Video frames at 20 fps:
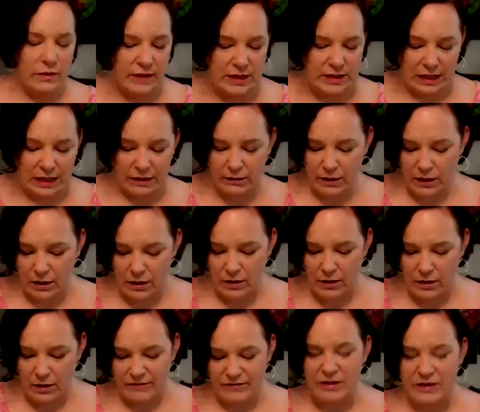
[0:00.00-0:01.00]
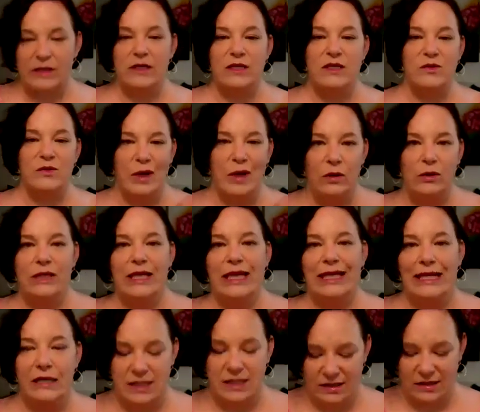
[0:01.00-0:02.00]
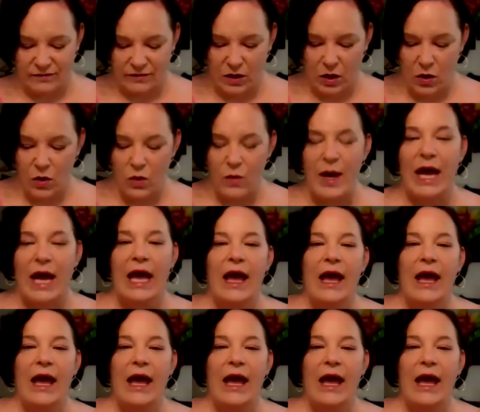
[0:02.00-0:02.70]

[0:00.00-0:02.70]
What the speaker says: The death card often is about letting stuff go.